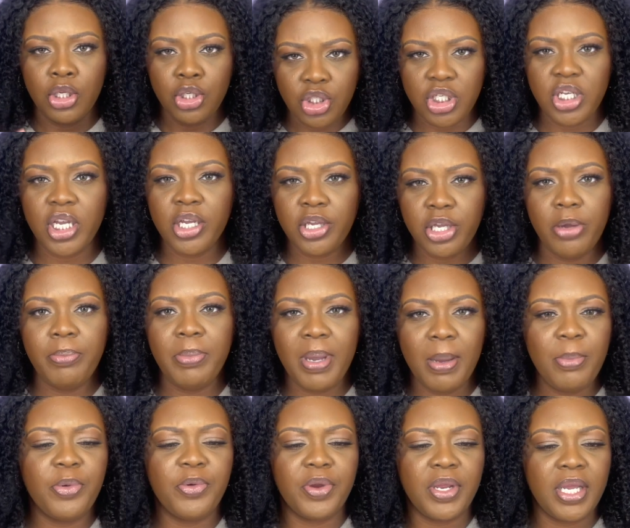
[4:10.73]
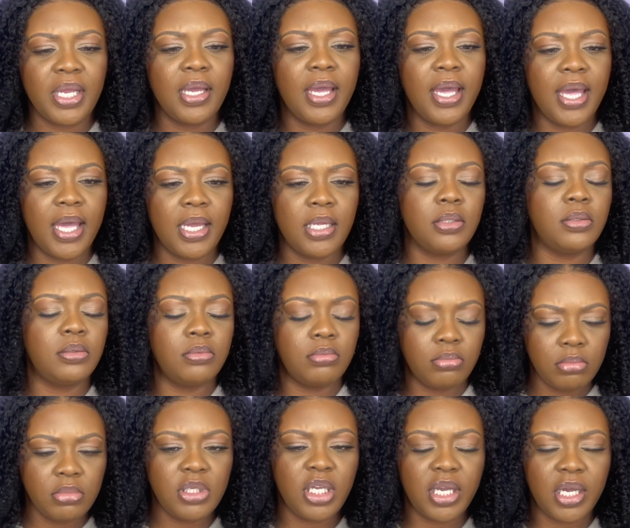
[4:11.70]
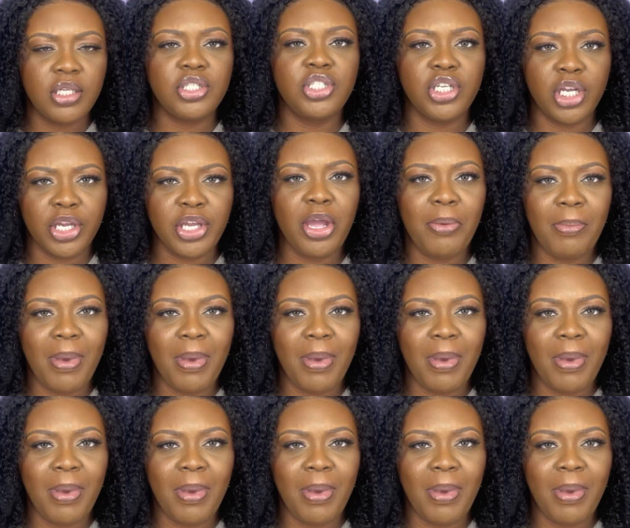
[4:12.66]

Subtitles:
check your memory. And yeah, check your